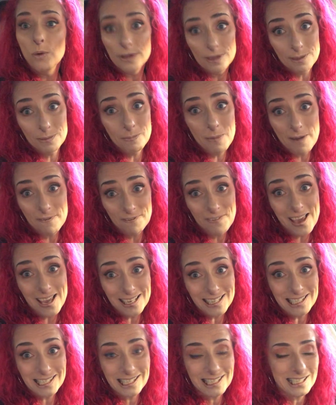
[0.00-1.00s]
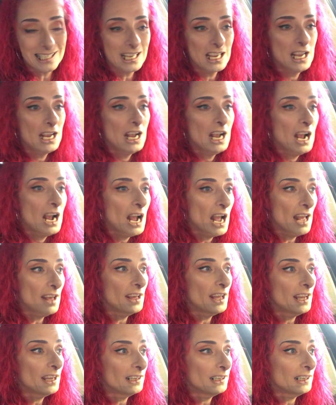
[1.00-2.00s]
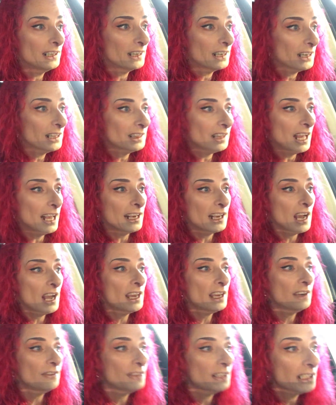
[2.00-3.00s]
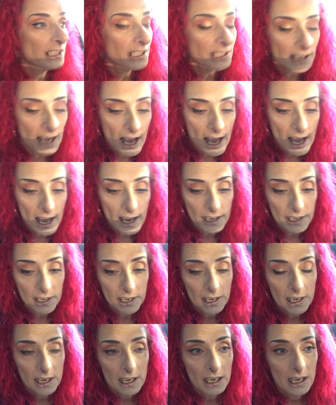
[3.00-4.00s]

with my face. And like I even said